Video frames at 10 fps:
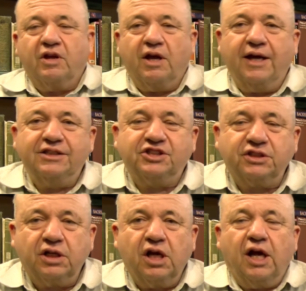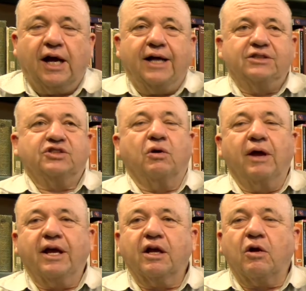engine, and so
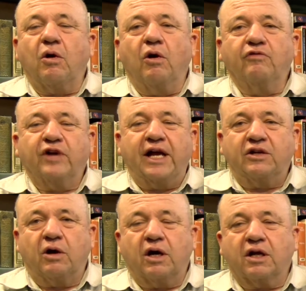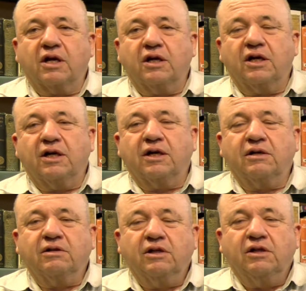it could go over Antarctica,